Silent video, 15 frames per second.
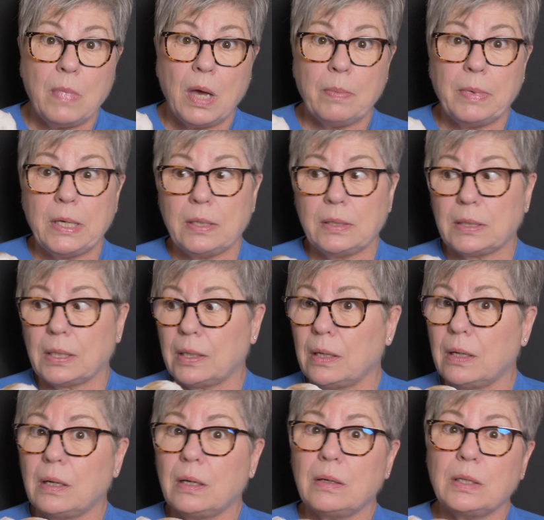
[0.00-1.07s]
Mummy's
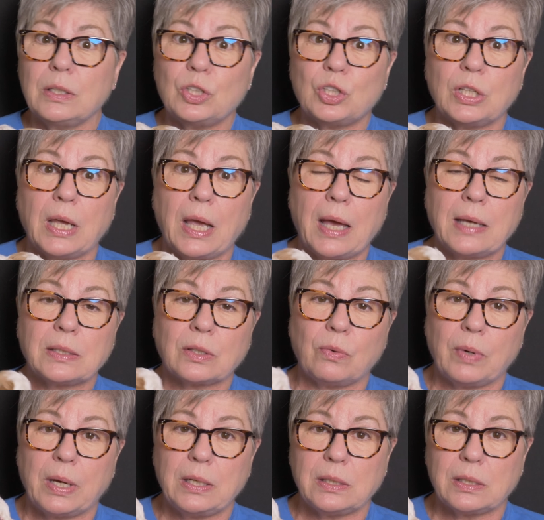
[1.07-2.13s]
here, and she has
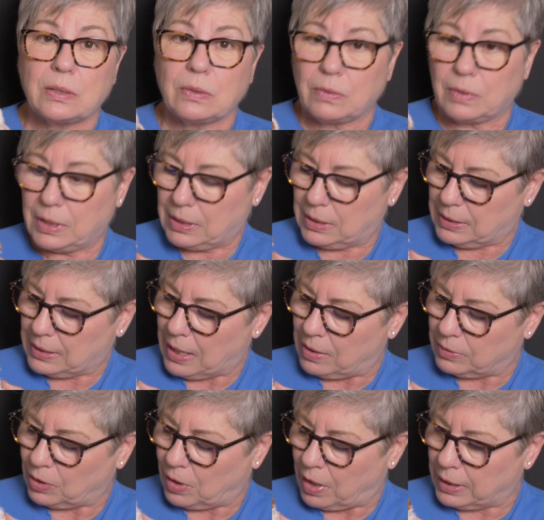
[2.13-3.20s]
quite a story to
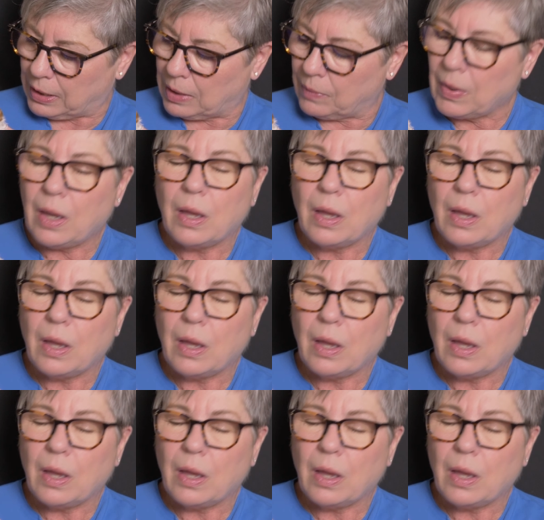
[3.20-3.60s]
tell Dottie.